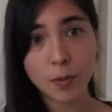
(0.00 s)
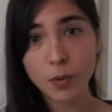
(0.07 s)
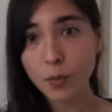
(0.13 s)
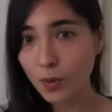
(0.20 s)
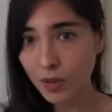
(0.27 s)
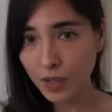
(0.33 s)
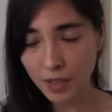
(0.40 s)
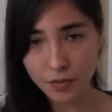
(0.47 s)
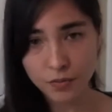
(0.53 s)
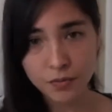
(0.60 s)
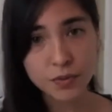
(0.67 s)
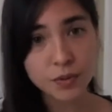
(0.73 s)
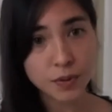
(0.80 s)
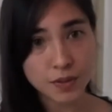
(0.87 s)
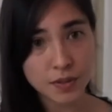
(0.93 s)
Who are the
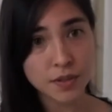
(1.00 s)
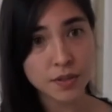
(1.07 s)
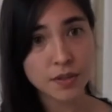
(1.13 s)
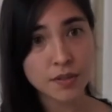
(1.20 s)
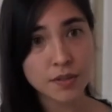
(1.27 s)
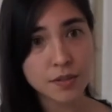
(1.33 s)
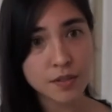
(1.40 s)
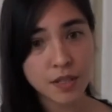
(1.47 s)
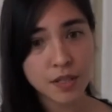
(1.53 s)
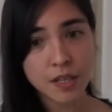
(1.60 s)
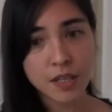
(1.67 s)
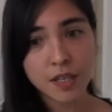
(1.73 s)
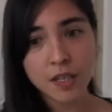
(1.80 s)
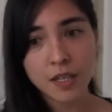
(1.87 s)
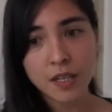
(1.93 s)
influencers
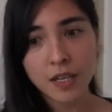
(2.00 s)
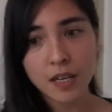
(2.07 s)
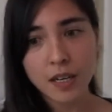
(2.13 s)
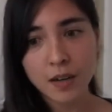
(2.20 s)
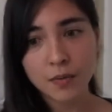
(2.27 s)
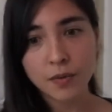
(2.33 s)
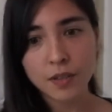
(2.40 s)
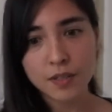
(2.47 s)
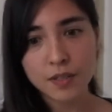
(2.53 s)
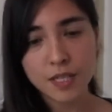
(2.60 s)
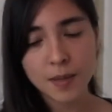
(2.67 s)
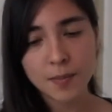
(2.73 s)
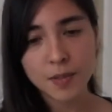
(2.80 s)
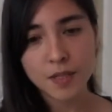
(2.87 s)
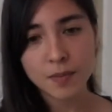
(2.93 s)
for these
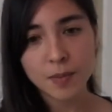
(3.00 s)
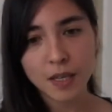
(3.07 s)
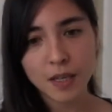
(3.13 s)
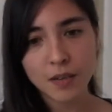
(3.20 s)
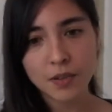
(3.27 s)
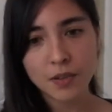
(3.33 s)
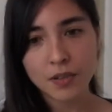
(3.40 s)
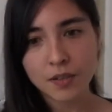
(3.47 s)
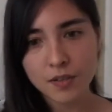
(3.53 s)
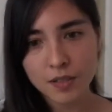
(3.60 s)
types of behaviors?